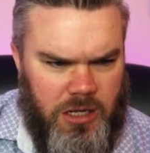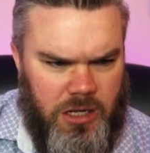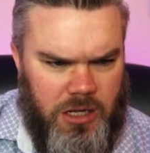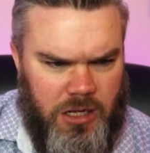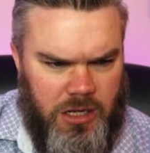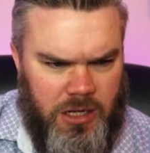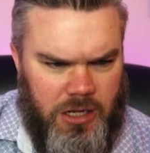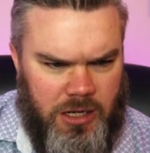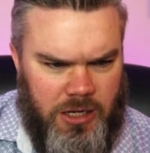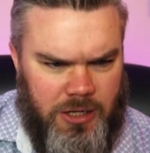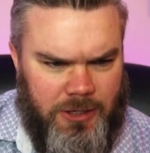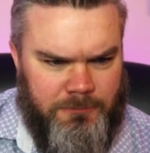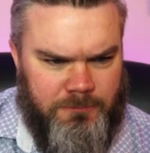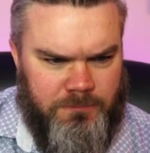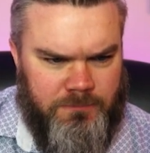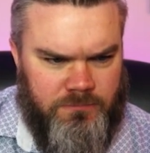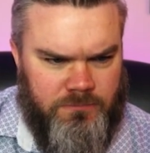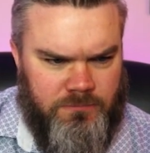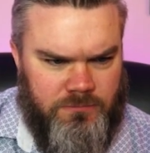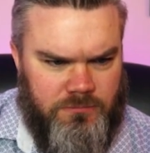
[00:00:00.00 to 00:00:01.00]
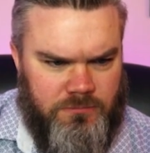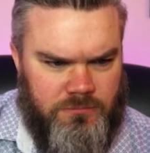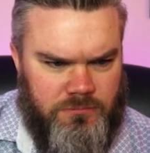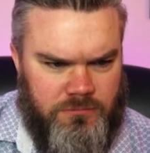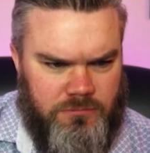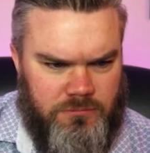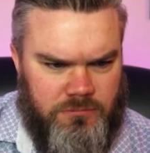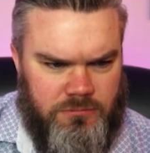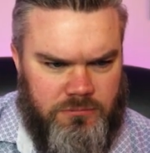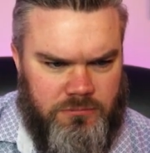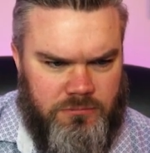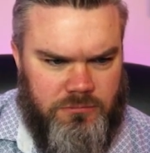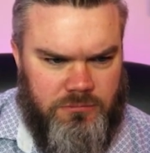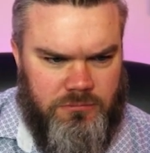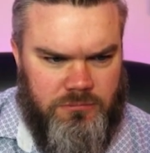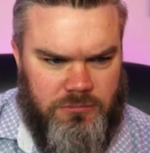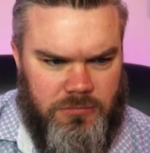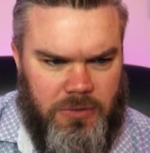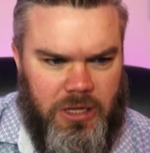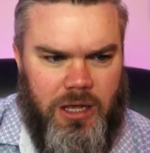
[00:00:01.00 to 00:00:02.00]

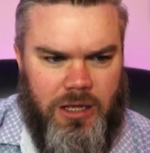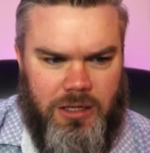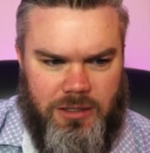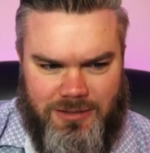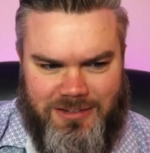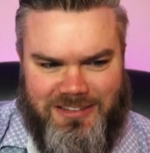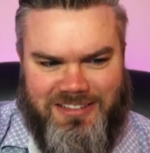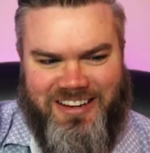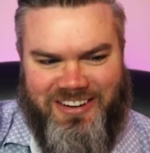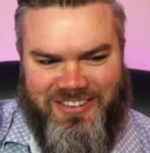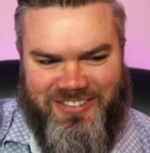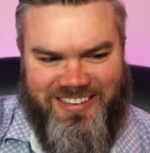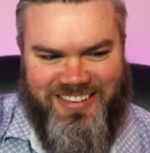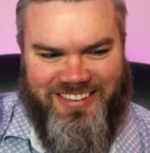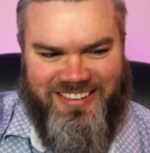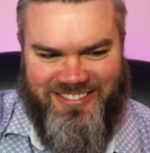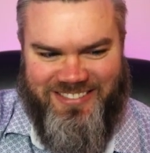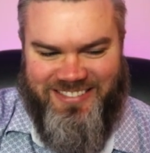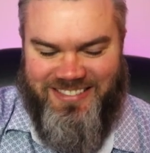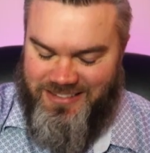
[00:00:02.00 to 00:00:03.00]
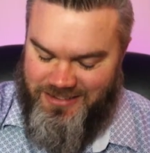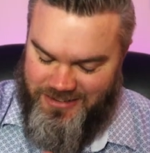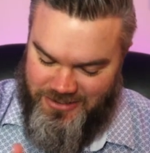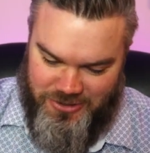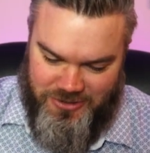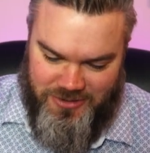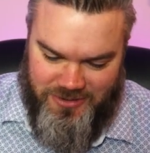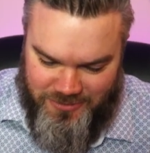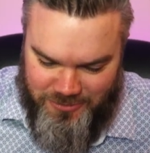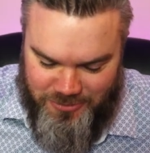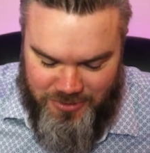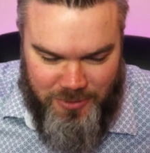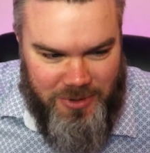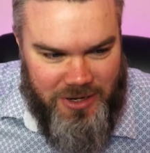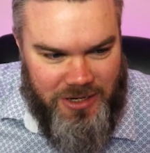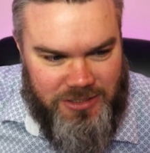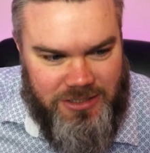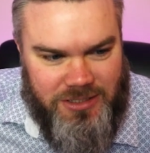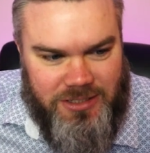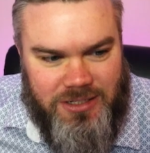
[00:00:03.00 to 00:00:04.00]
Yeah, definitely
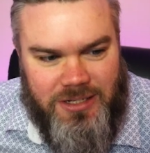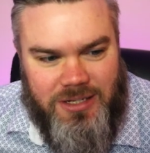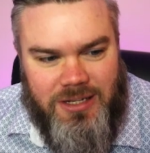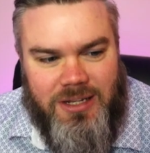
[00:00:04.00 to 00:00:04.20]
rewatch it.